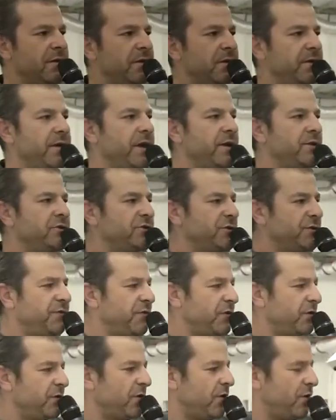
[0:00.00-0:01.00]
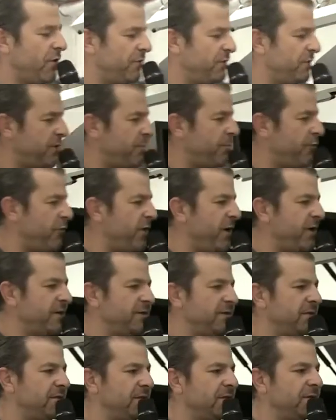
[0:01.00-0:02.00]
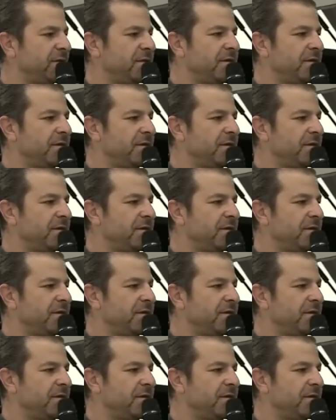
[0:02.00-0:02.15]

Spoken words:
the engine of the press,